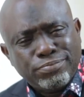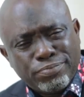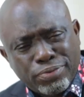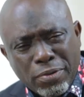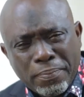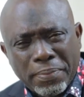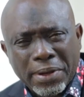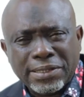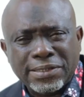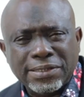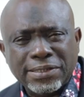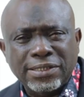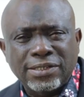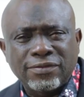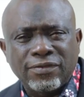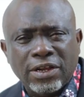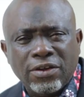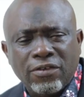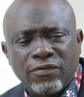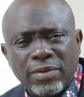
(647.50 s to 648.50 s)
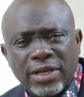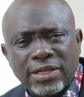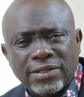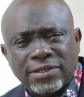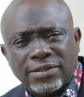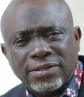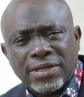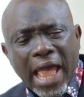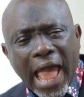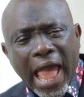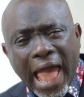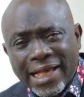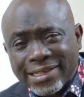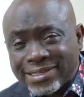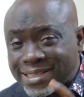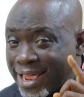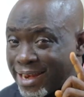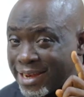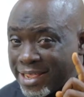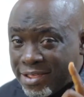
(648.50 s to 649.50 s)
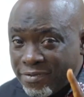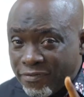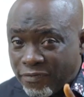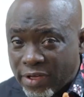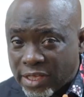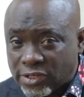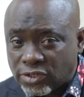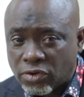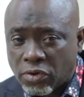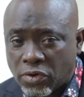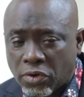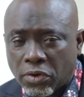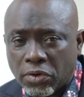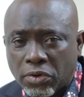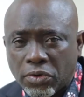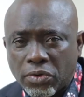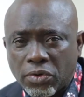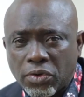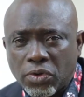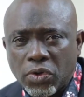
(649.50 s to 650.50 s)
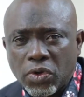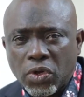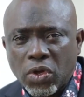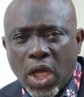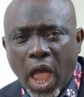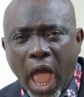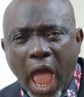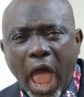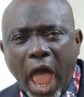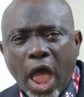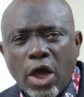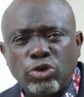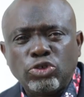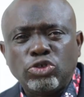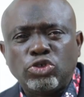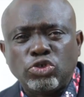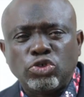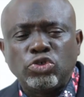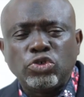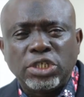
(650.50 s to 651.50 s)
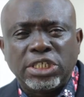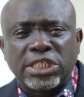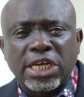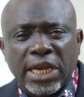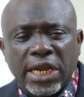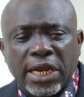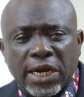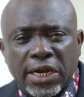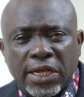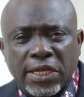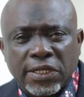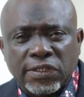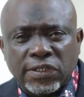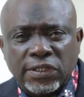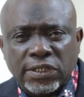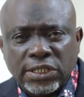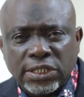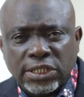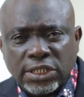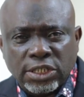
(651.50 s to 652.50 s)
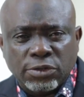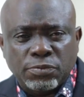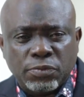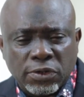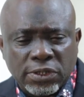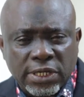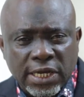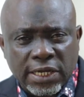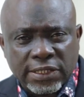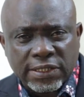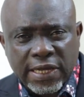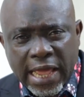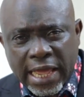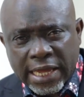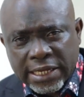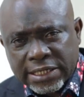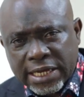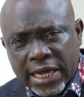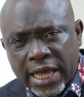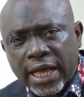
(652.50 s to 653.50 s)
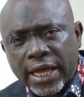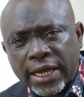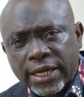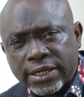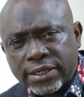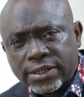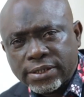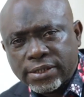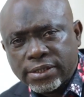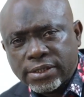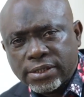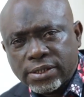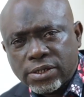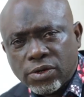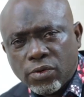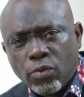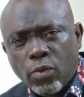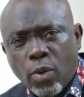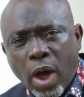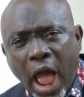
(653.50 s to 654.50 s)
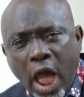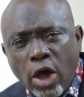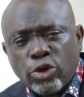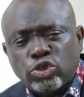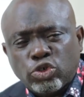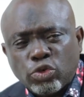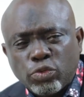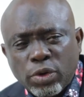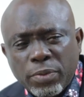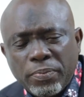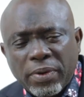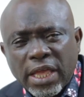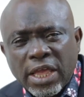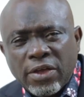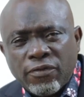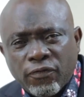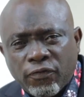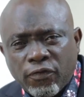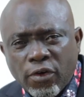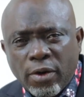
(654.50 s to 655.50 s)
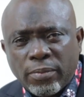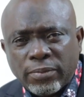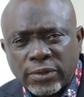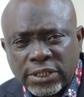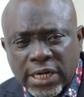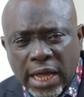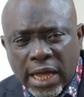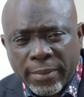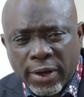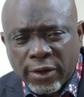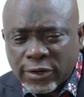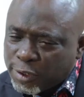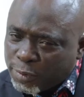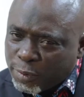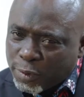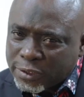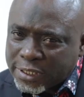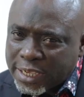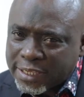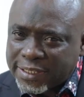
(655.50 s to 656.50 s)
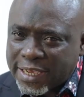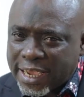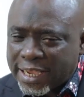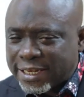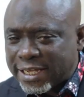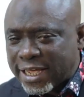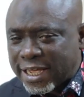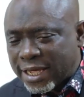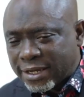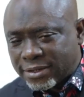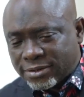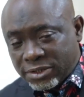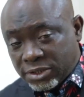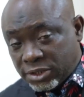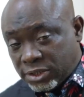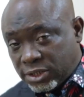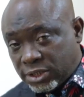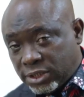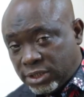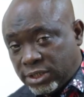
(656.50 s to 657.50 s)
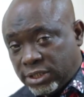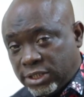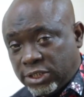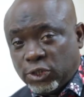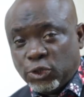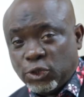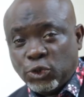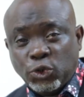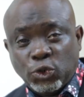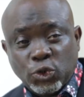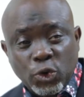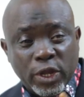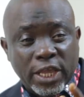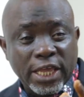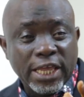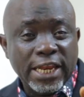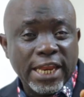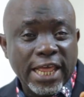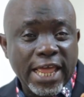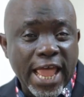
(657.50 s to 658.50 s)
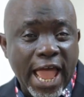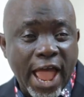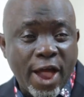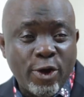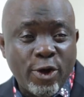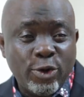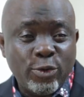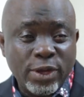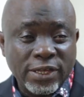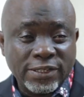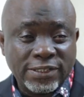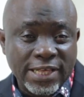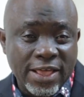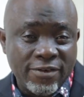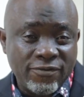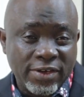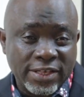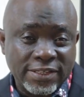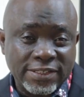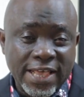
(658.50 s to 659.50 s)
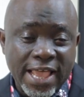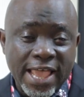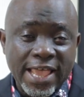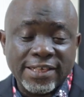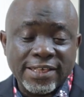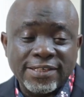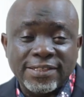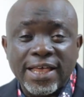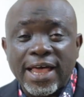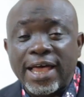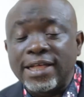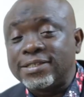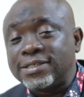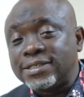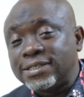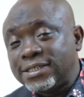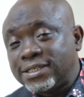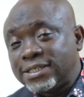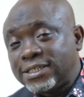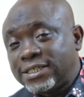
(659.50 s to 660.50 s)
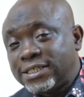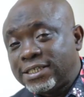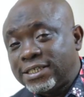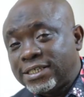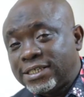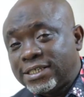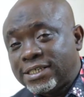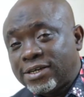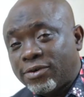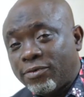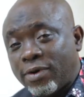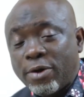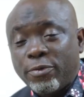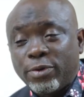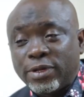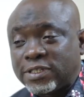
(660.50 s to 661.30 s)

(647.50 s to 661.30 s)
property development as an investor. how do you generate the project idea? How should we be informed about the project idea? Jokingly, I always emphasize that when